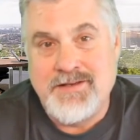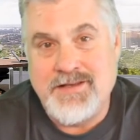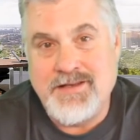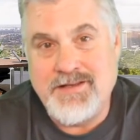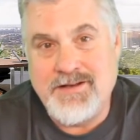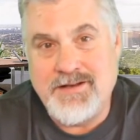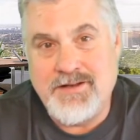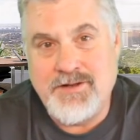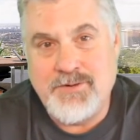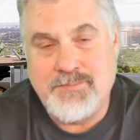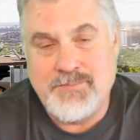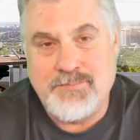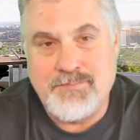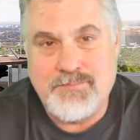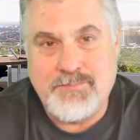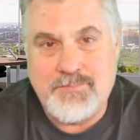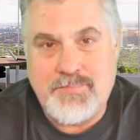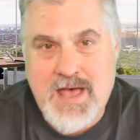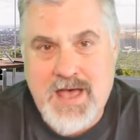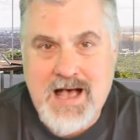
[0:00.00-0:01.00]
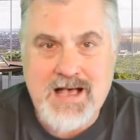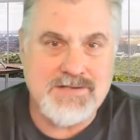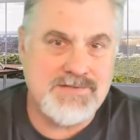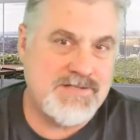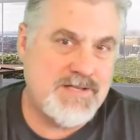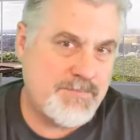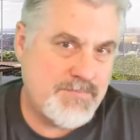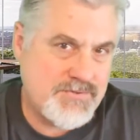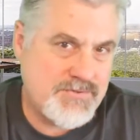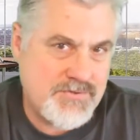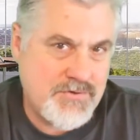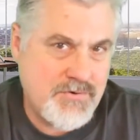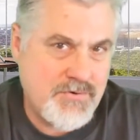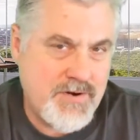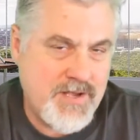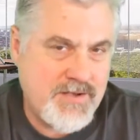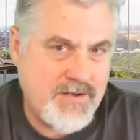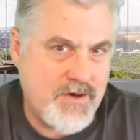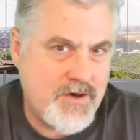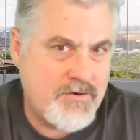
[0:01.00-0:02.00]
in a past episode,
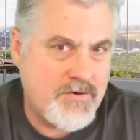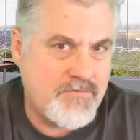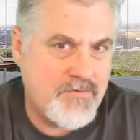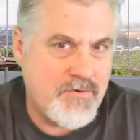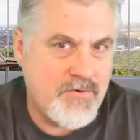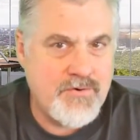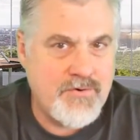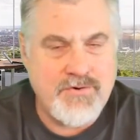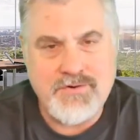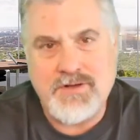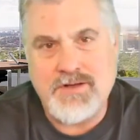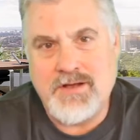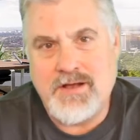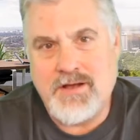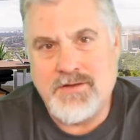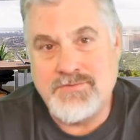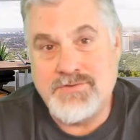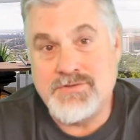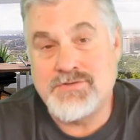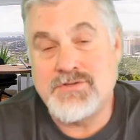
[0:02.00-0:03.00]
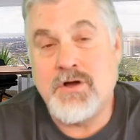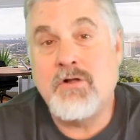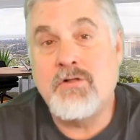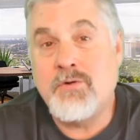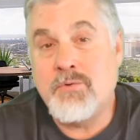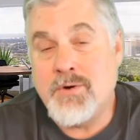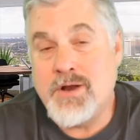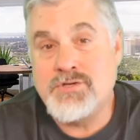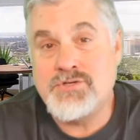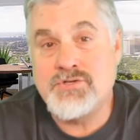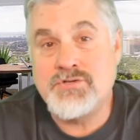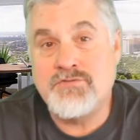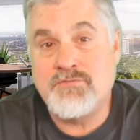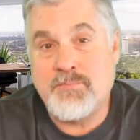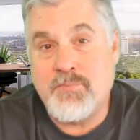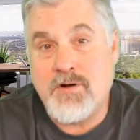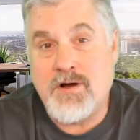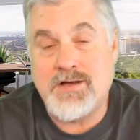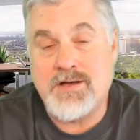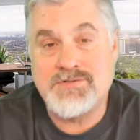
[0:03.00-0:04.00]
I covered uh, discoloration
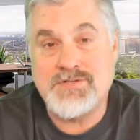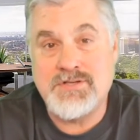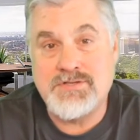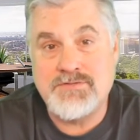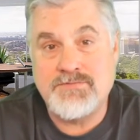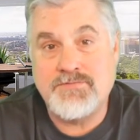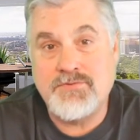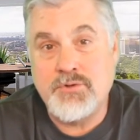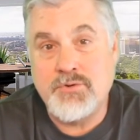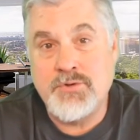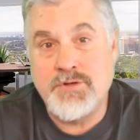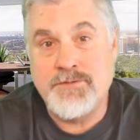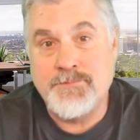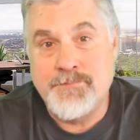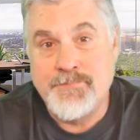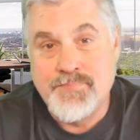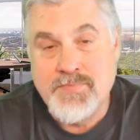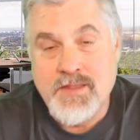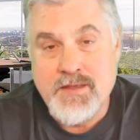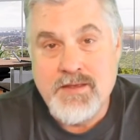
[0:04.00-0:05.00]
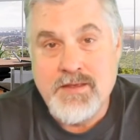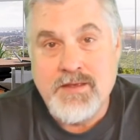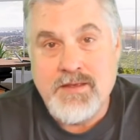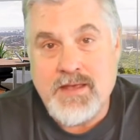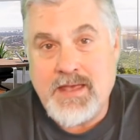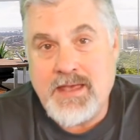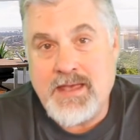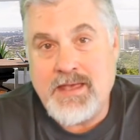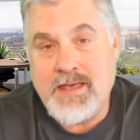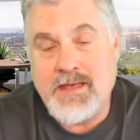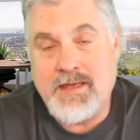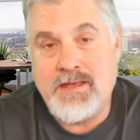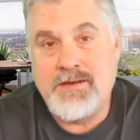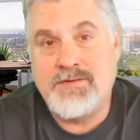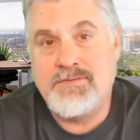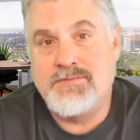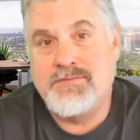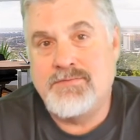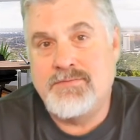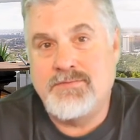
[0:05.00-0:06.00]
of process fluid,
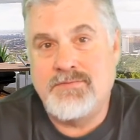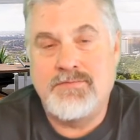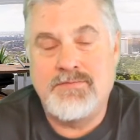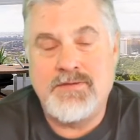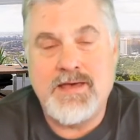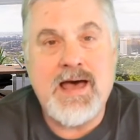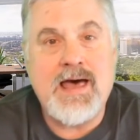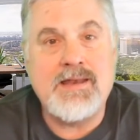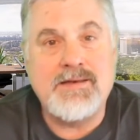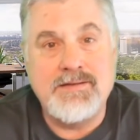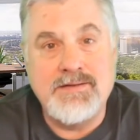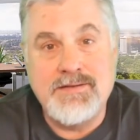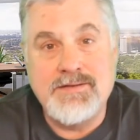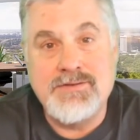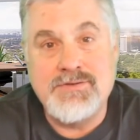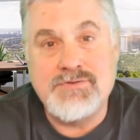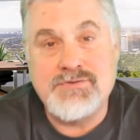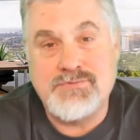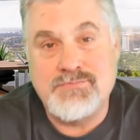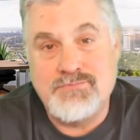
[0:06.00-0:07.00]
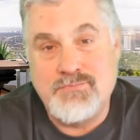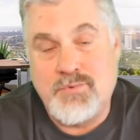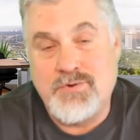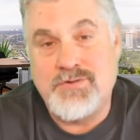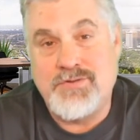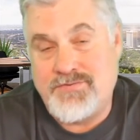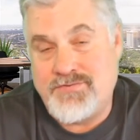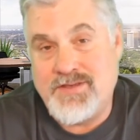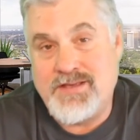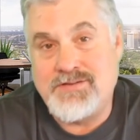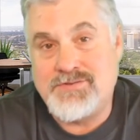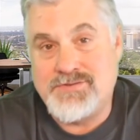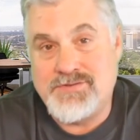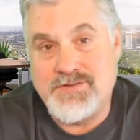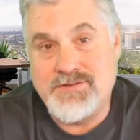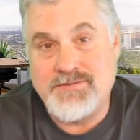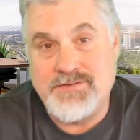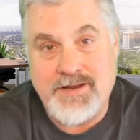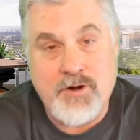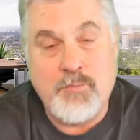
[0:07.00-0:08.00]
and that is one of the things
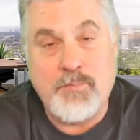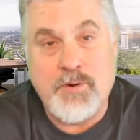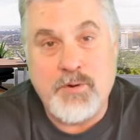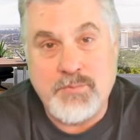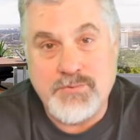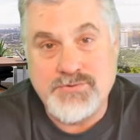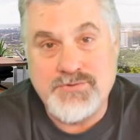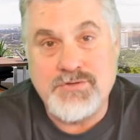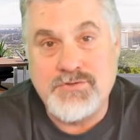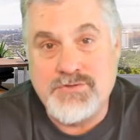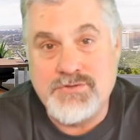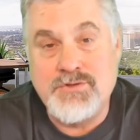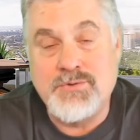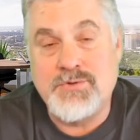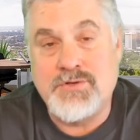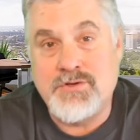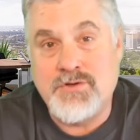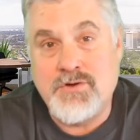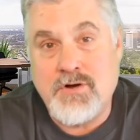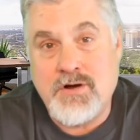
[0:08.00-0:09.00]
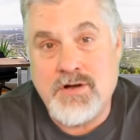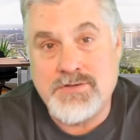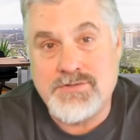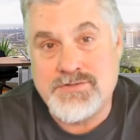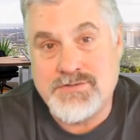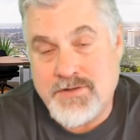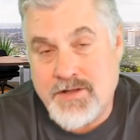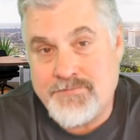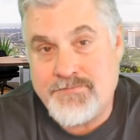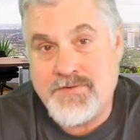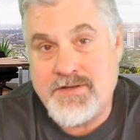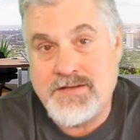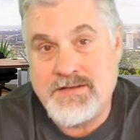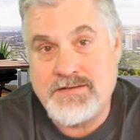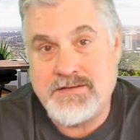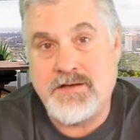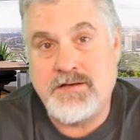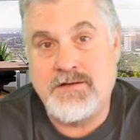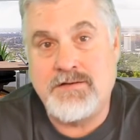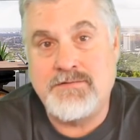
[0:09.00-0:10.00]
that air bubbles can do. It can cause
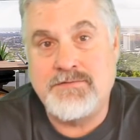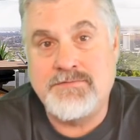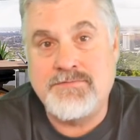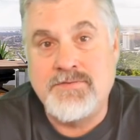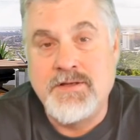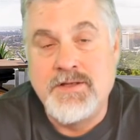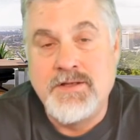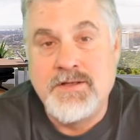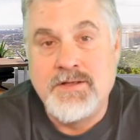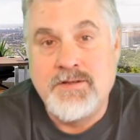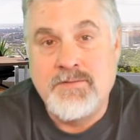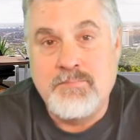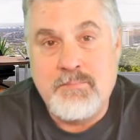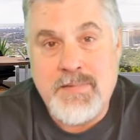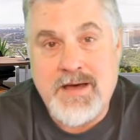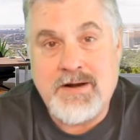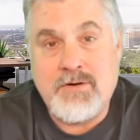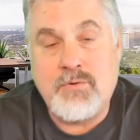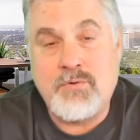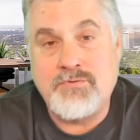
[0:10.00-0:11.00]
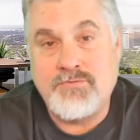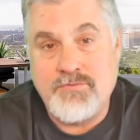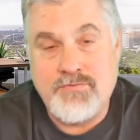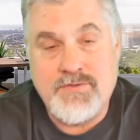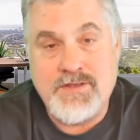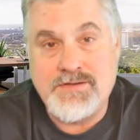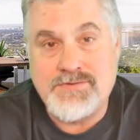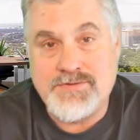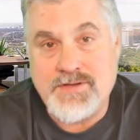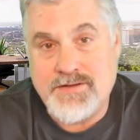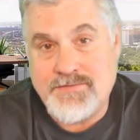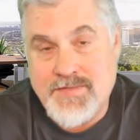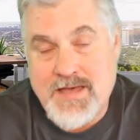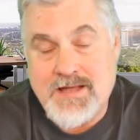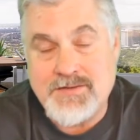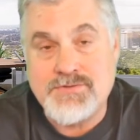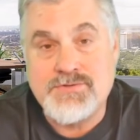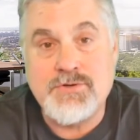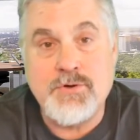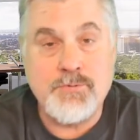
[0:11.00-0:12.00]
sloughing of metals and things like
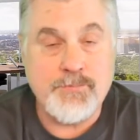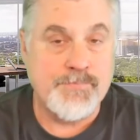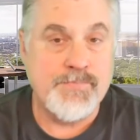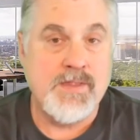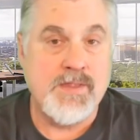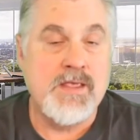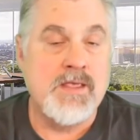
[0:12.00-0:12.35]
that. So